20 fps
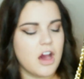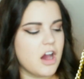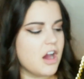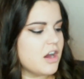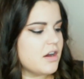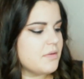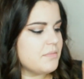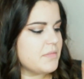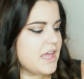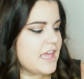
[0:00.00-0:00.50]

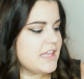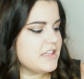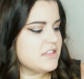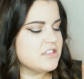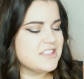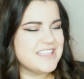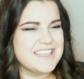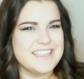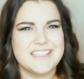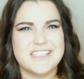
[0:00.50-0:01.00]

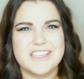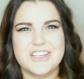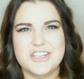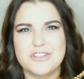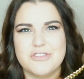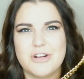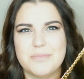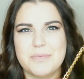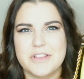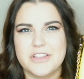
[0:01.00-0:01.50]
It tends to
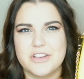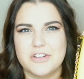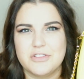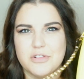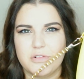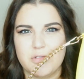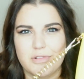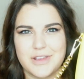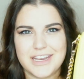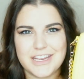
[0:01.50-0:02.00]
show up a
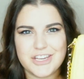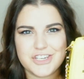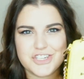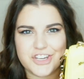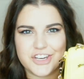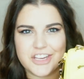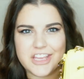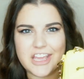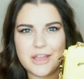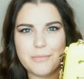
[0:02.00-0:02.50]
little
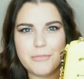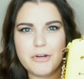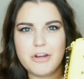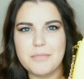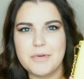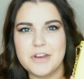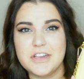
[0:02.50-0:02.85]
greenish on camera,